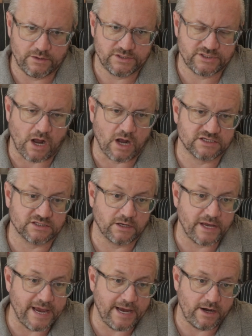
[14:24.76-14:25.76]
stocks
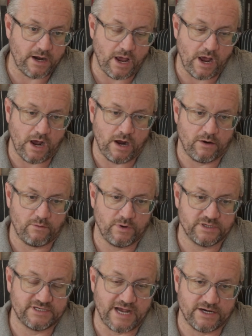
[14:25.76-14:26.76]
lead
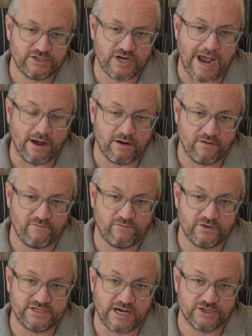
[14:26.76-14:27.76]
recession out of
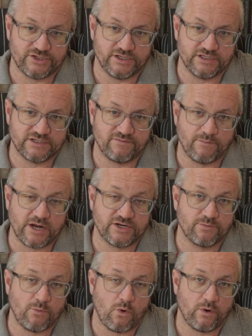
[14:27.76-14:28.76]
recessions
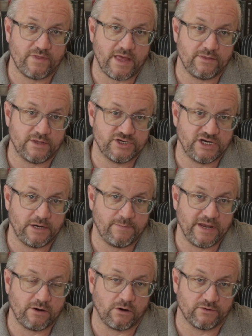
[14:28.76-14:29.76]
much more than the
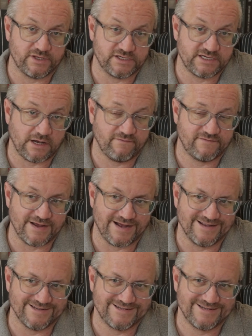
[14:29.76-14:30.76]
GDP growth itself
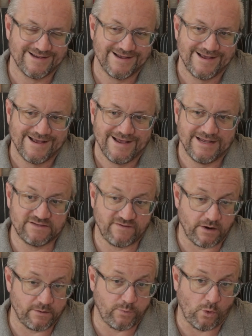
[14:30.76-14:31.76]
does, is
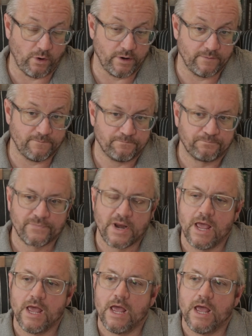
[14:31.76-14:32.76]
very important.
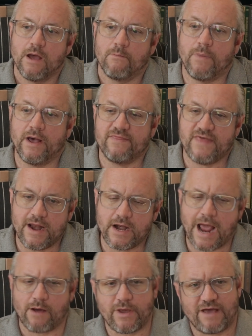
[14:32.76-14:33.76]
But then
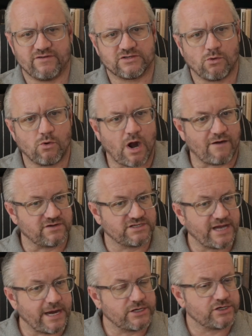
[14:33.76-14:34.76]
now we have this whole
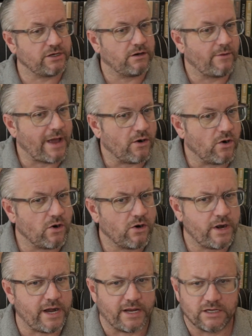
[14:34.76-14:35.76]
conversation around
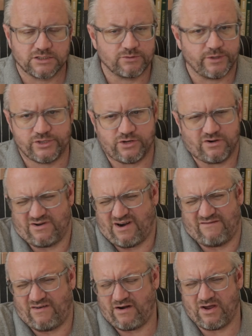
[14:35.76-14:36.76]
earnings, which
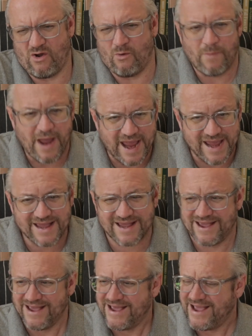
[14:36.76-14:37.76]
are very
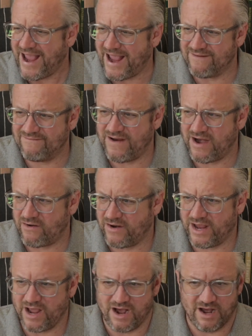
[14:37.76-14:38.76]
opaque and
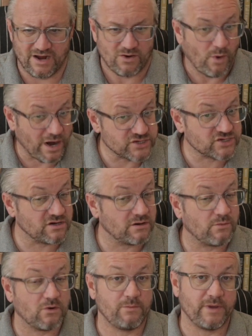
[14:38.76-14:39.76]
very
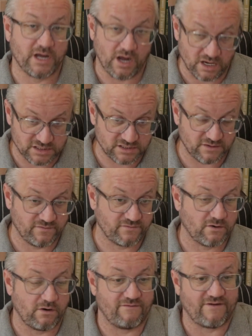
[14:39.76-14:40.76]
questionable because of
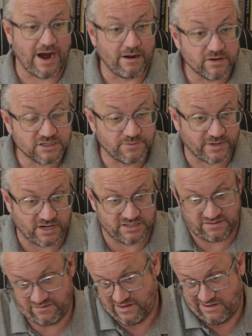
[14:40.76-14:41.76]
coronavirus,
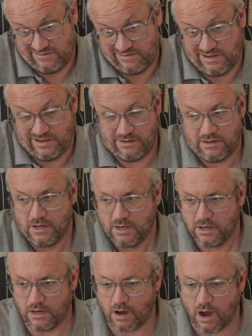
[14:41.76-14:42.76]
because of the
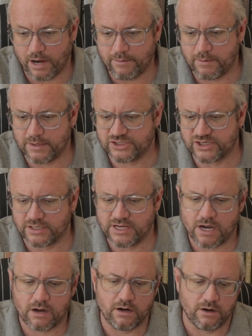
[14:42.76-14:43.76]
economy being shut
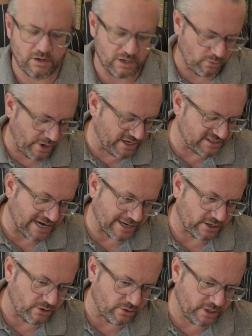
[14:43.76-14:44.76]
down, and when
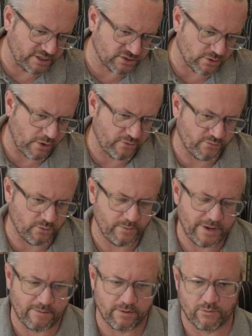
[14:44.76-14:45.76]
exactly earnings growth will
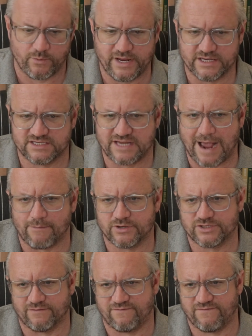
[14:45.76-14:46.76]
be able to
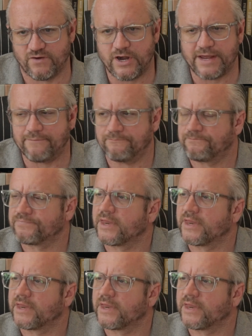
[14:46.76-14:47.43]
reestablish a footing.